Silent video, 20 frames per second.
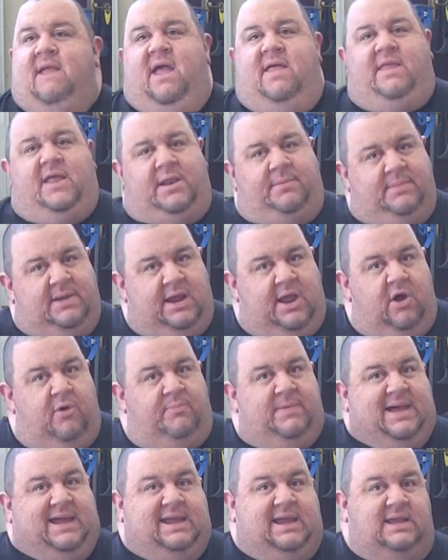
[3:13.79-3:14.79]
And then I'm going to go
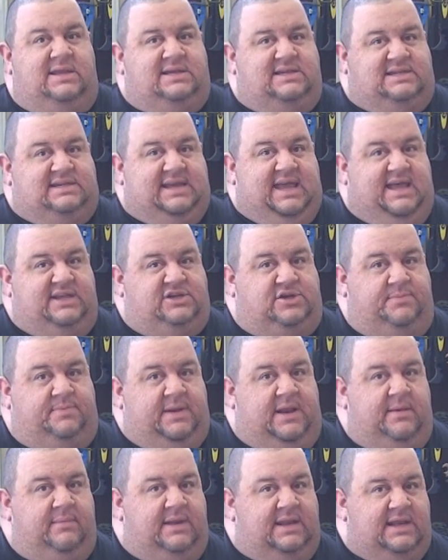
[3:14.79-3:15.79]
back into SketchUp
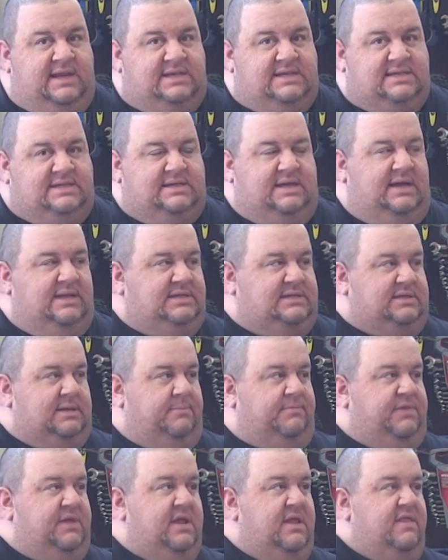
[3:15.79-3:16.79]
and I'm going to design
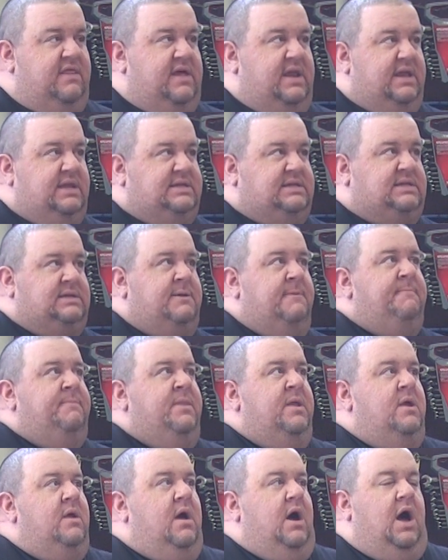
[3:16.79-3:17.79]
something that is
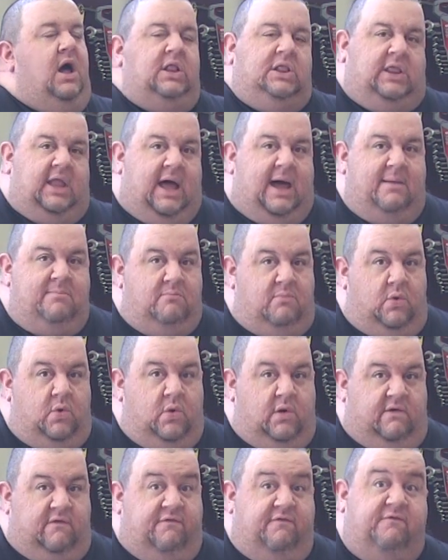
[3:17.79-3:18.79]
a lot
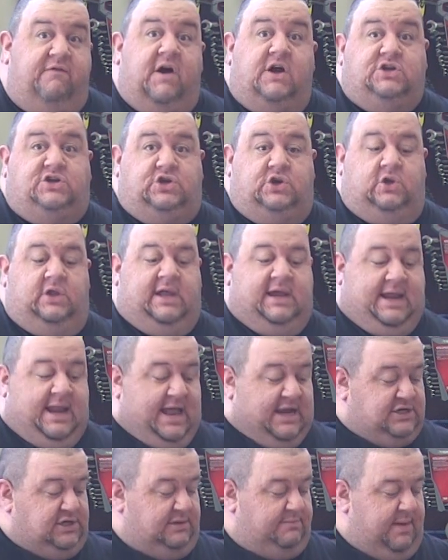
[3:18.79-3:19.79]
more functional. I can
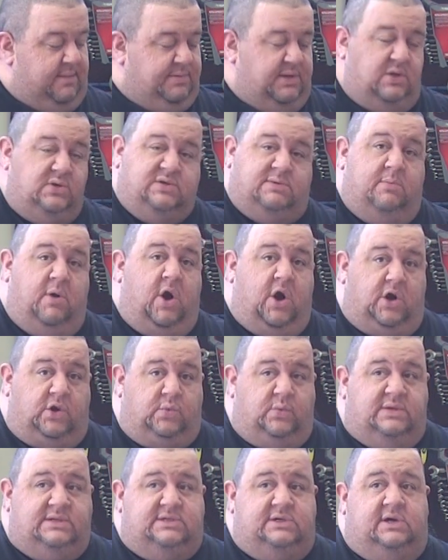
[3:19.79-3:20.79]
actually maybe use some
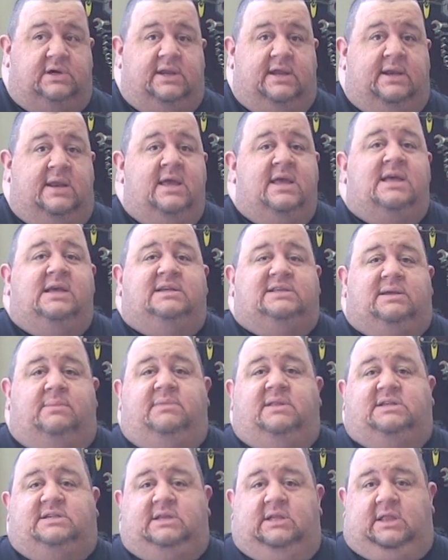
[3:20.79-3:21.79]
hardwoods on it, something
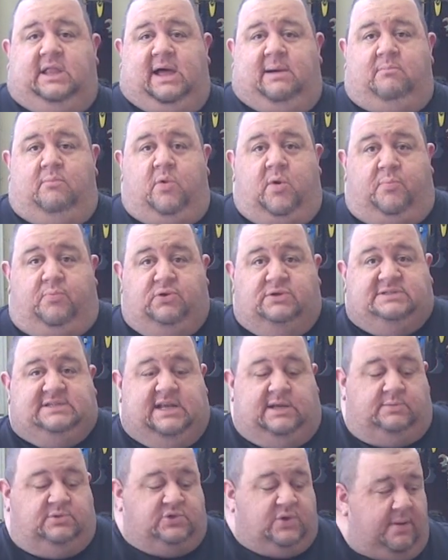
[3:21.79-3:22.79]
that's a lot more
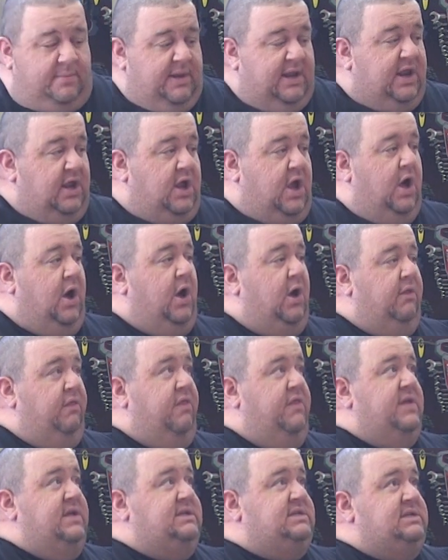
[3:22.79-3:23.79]
presentable. So I'm going to call
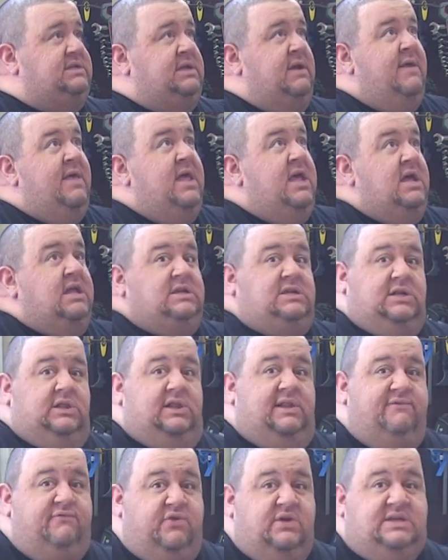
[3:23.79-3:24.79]
this
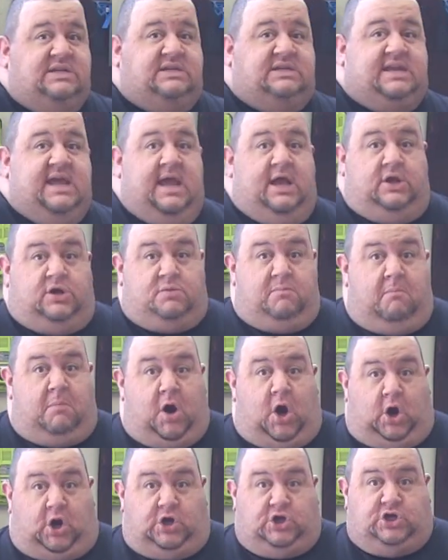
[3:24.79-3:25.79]
Delivery Stand
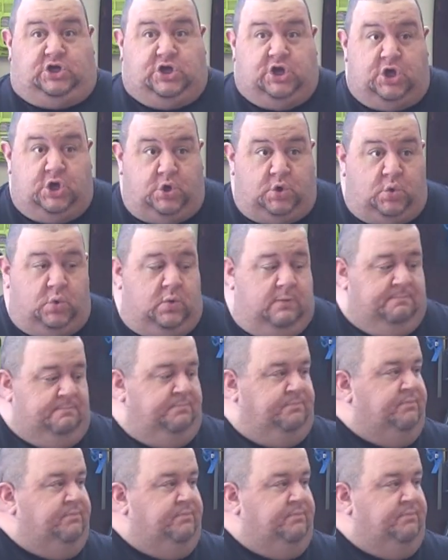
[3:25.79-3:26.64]
Mark II.